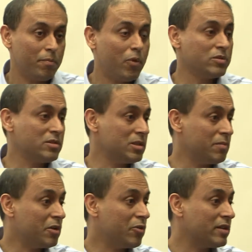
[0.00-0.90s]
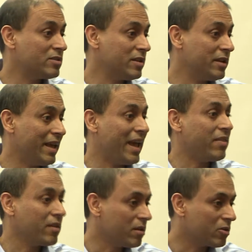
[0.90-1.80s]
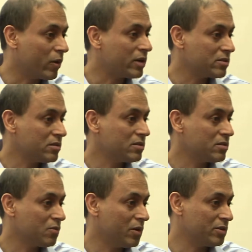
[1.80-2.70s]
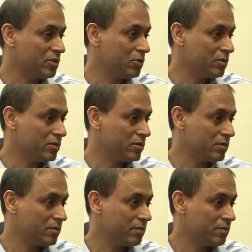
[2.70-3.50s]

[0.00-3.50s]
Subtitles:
poses some interesting ethical questions for institutions,